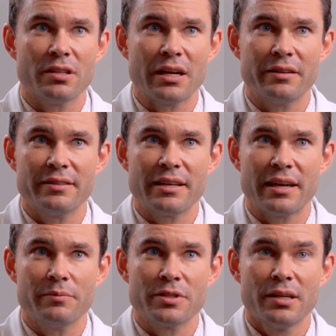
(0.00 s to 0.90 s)
a lot of the
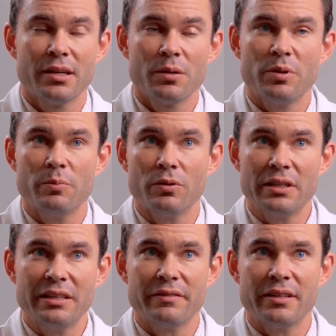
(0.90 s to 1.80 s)
times, people
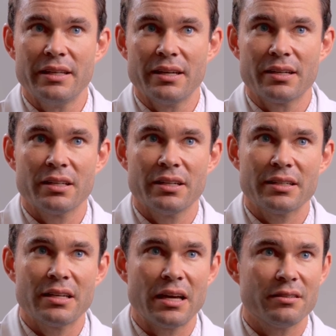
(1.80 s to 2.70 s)
leave the uh,
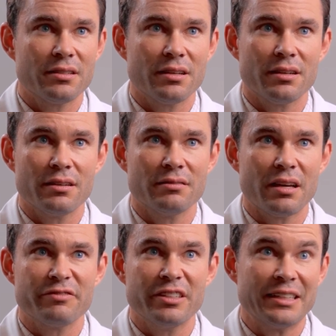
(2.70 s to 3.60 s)
clinic not, uh,
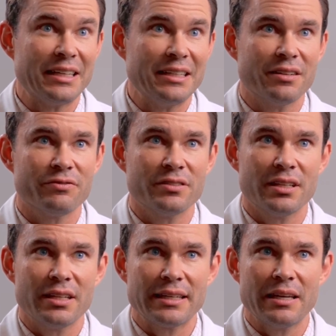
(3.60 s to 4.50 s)
not feeling any different
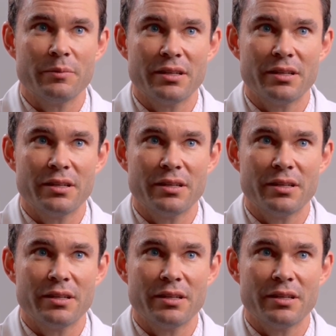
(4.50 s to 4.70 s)
than they came